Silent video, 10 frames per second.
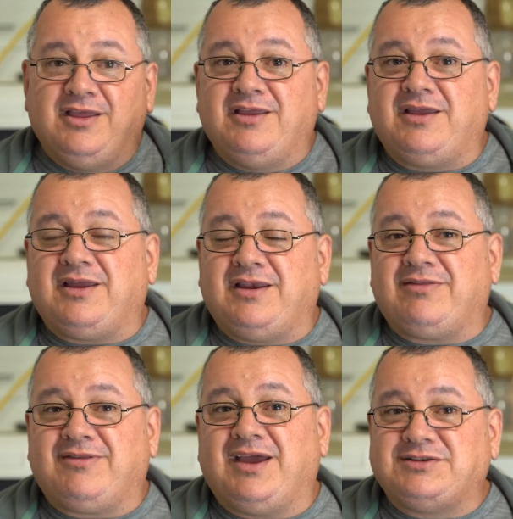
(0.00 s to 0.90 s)
You can
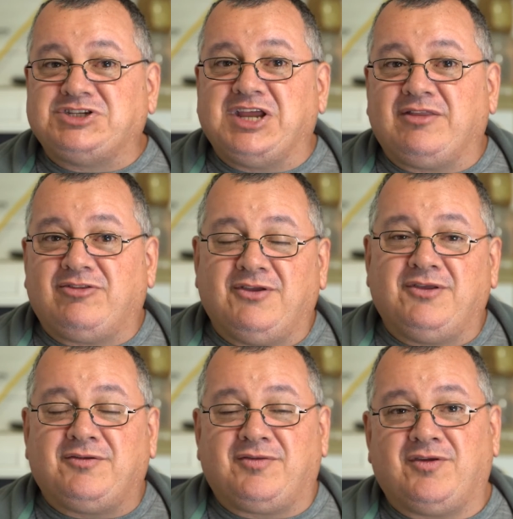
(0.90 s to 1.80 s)
attach that to
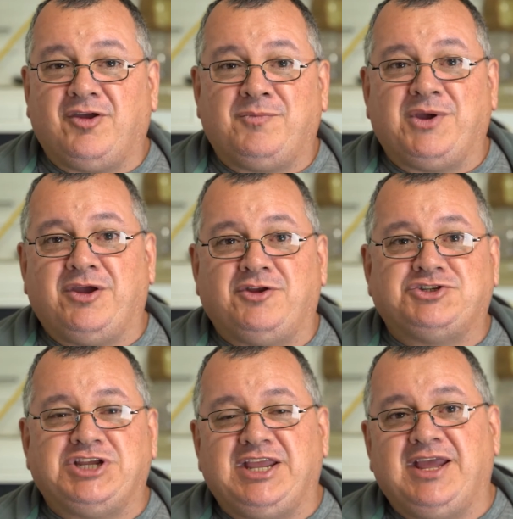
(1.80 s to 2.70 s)
your Cerbo
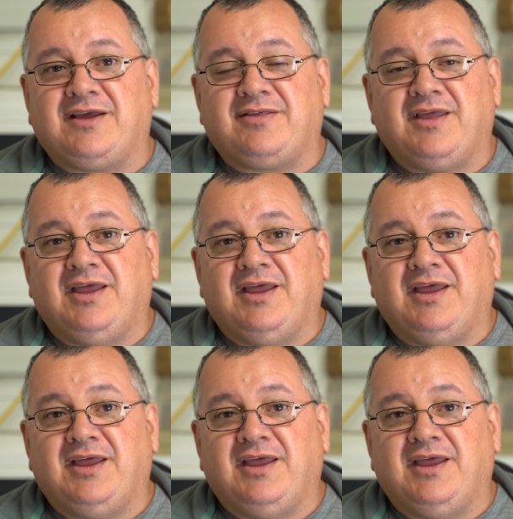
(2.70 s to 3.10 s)
GX.